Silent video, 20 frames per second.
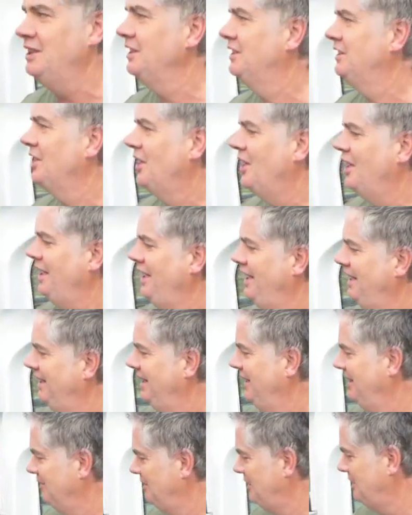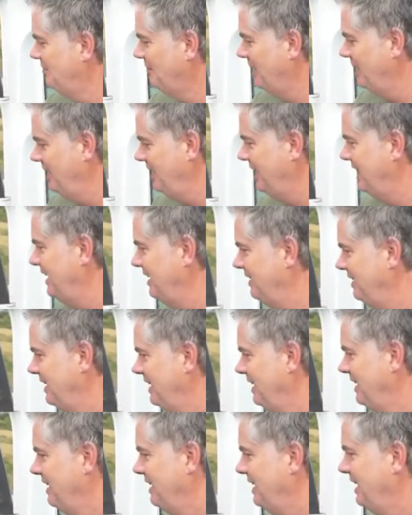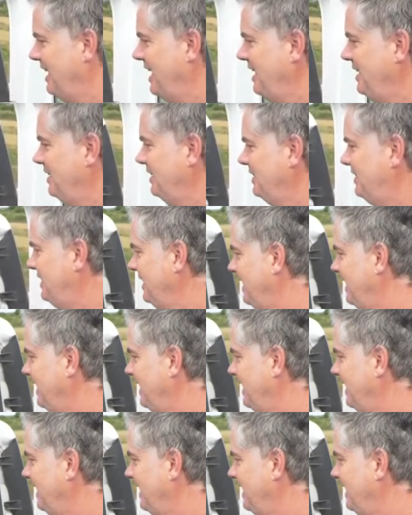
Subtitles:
the sky, which is my latest